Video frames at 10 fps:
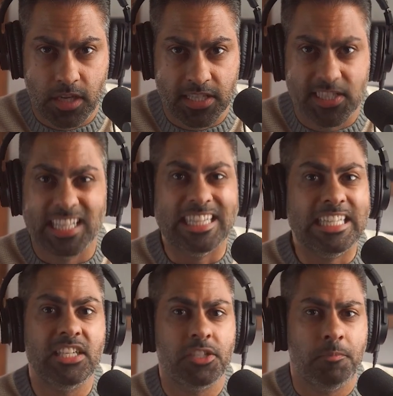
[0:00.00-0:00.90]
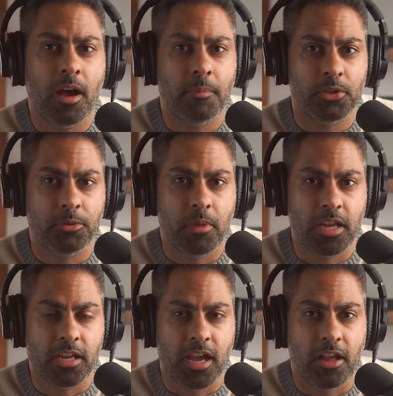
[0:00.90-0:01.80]
It's the least popular
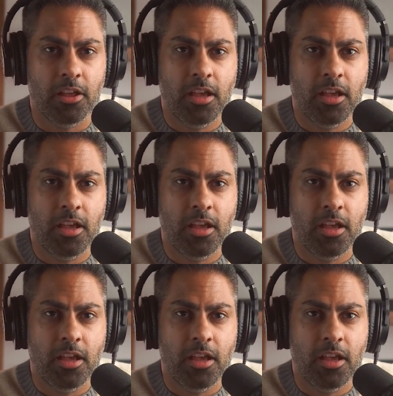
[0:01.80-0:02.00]
money dial.